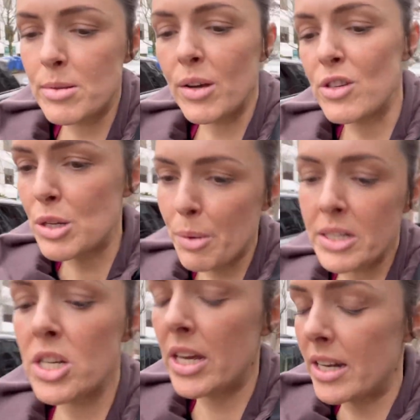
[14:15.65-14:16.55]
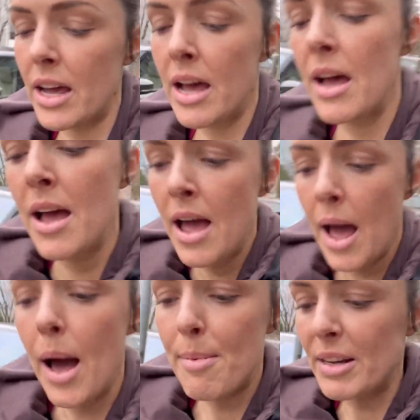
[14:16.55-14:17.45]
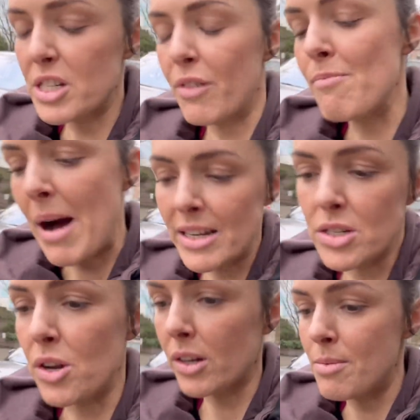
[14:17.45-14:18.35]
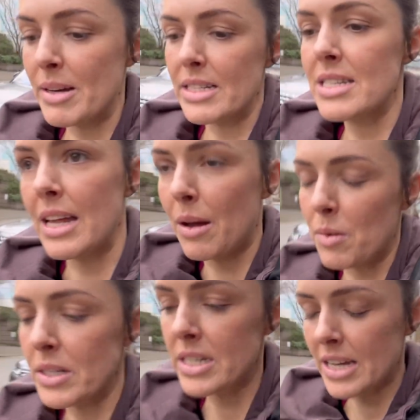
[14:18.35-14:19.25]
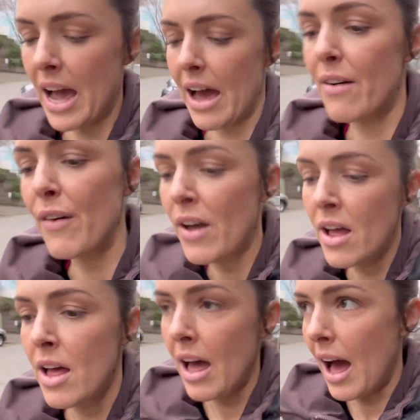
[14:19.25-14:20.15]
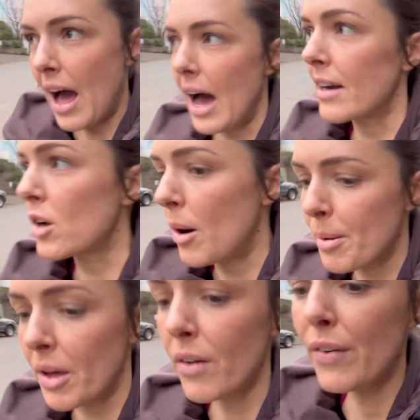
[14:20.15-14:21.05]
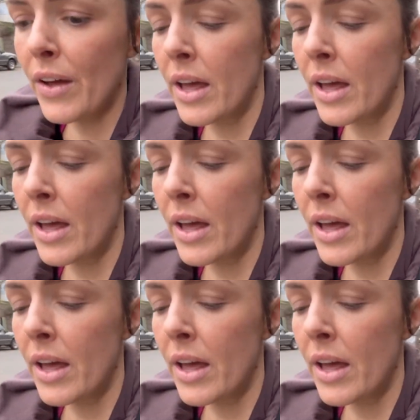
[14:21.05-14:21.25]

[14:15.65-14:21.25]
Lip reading: So I've just printed a bunch of master documents that I wanted to have a hard copy of,